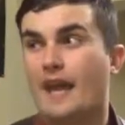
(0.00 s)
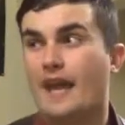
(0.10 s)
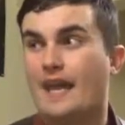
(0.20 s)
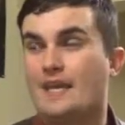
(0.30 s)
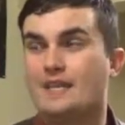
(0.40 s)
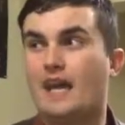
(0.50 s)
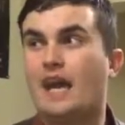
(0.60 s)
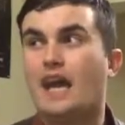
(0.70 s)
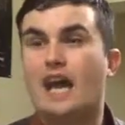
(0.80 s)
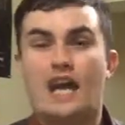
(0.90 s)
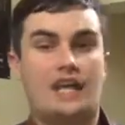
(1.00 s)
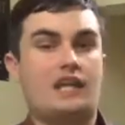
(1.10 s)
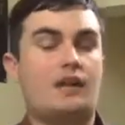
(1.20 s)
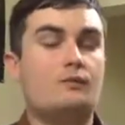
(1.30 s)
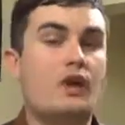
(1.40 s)
And
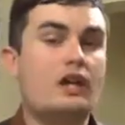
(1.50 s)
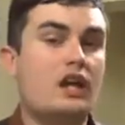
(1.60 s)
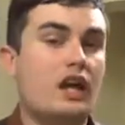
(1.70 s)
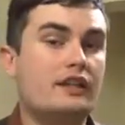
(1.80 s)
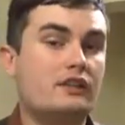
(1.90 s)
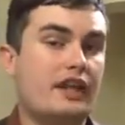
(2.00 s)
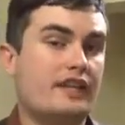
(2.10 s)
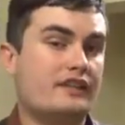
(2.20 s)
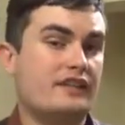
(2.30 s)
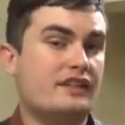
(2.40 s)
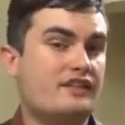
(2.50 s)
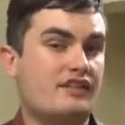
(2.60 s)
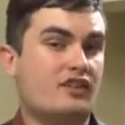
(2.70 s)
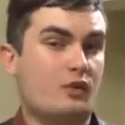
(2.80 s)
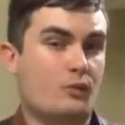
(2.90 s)
I, while I liked that they
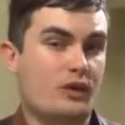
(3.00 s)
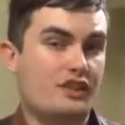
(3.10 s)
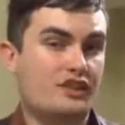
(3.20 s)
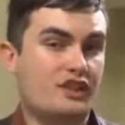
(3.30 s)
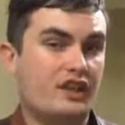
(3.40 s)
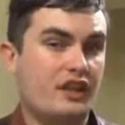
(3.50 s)
did a risk